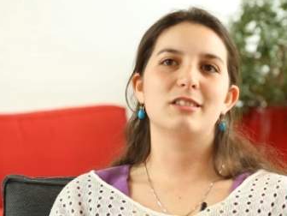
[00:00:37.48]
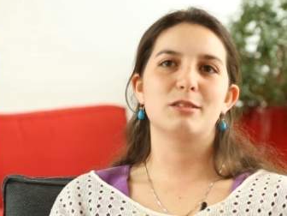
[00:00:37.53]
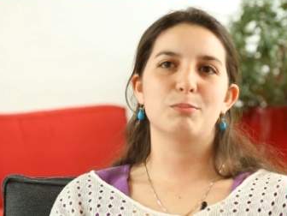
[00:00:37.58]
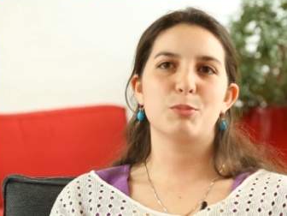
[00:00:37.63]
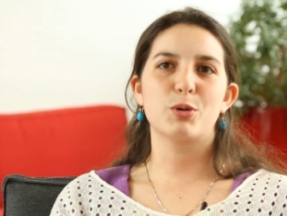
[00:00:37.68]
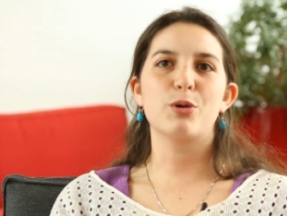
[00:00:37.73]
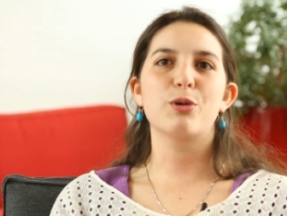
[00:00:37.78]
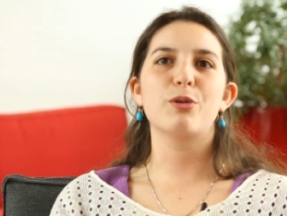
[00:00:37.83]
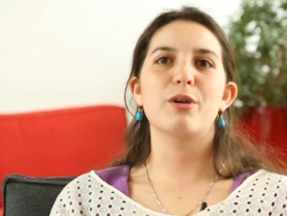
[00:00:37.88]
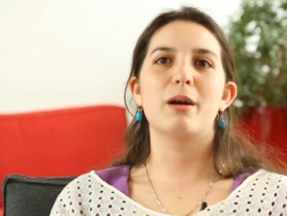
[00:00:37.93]

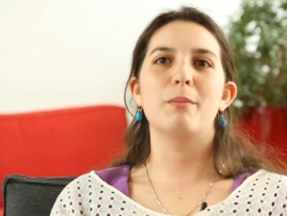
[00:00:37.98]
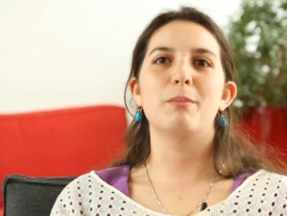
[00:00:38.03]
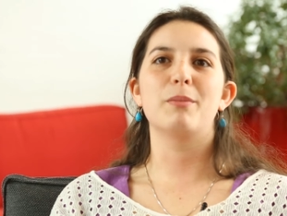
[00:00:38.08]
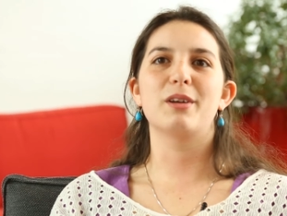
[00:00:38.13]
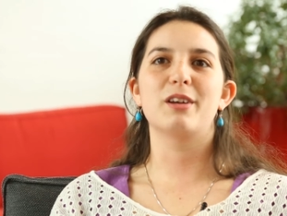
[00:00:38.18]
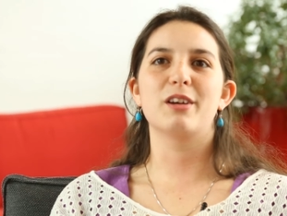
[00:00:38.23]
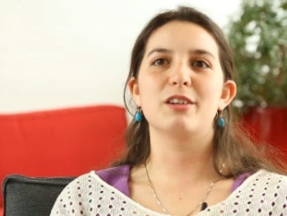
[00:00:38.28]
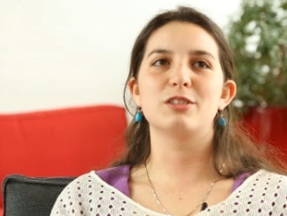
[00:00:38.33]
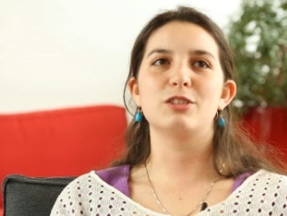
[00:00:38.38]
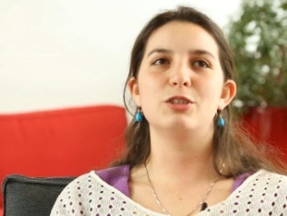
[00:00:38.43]
program,
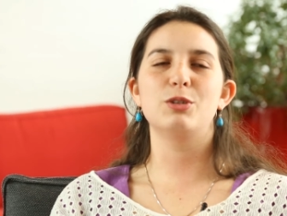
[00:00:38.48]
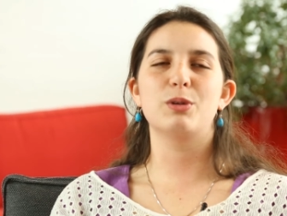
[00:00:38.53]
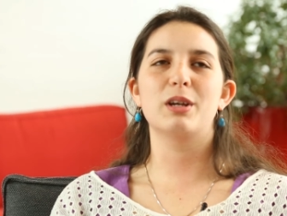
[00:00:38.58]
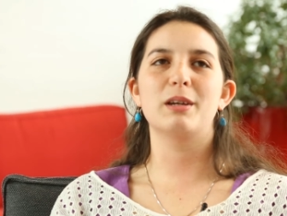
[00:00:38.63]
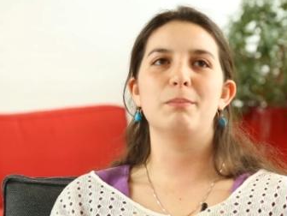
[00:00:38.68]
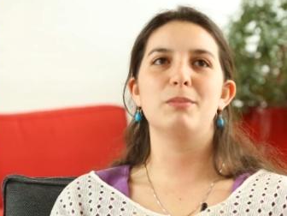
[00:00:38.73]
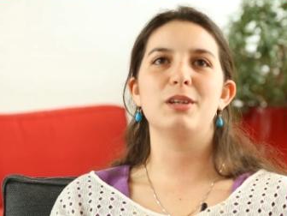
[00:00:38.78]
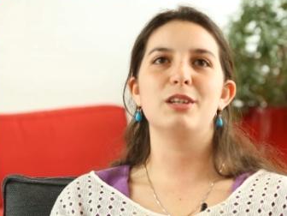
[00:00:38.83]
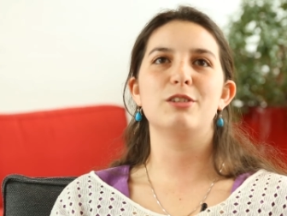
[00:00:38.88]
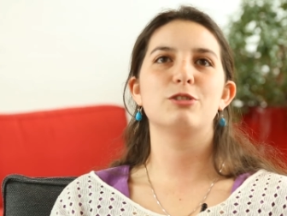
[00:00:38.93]
because you
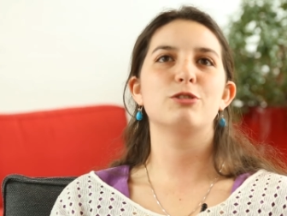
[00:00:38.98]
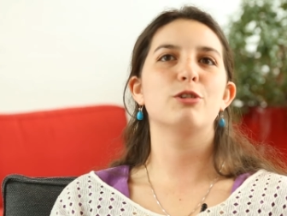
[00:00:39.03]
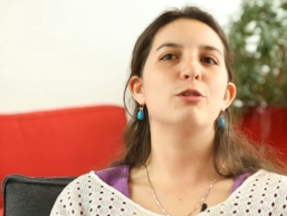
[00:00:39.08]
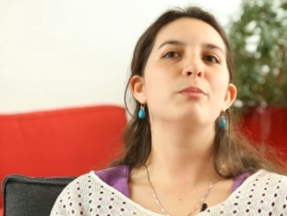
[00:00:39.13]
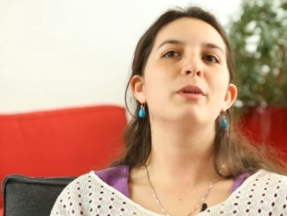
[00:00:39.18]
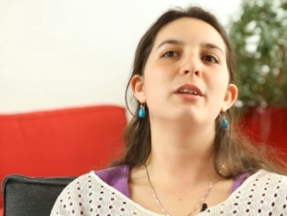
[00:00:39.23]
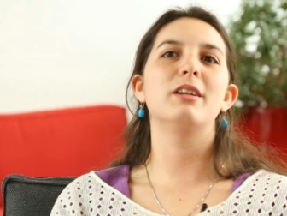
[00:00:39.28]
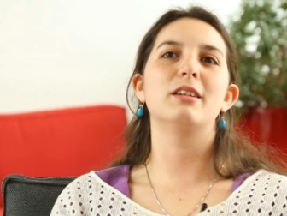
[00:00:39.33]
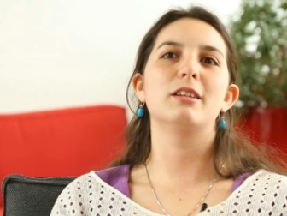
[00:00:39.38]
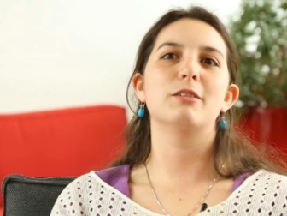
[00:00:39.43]
can be so
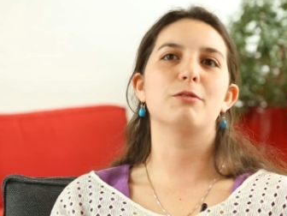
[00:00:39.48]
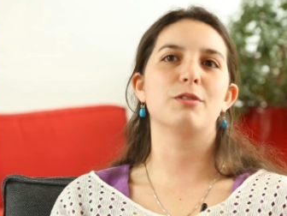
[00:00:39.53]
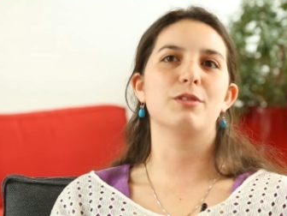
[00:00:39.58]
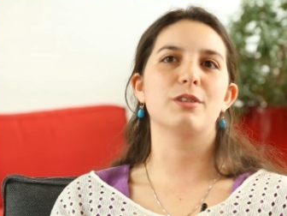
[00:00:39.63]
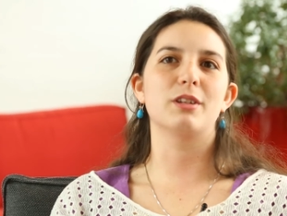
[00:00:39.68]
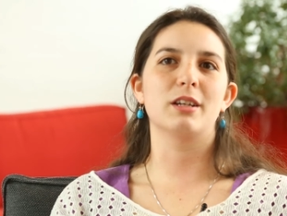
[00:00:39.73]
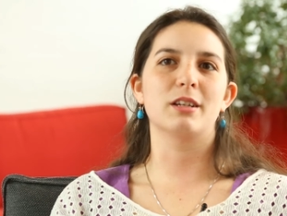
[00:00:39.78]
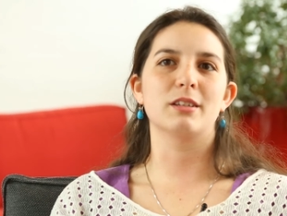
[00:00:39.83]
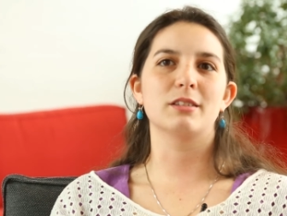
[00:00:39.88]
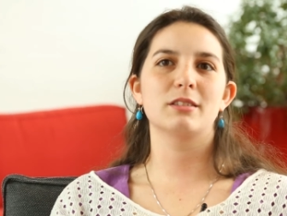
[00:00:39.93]
many different
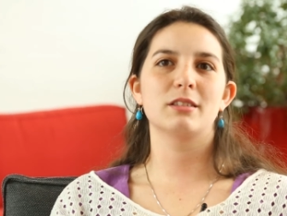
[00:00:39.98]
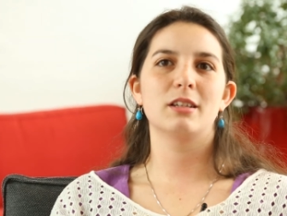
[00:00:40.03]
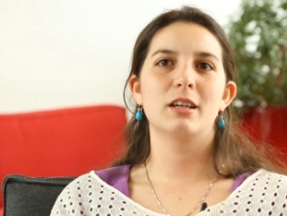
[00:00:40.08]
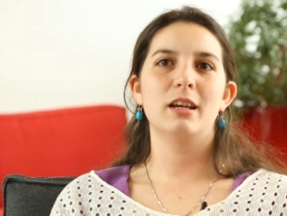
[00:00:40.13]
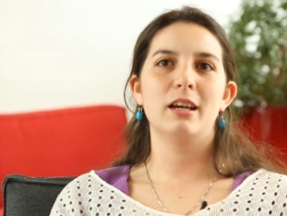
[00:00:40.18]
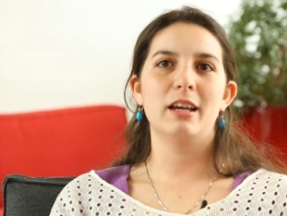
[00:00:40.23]
things.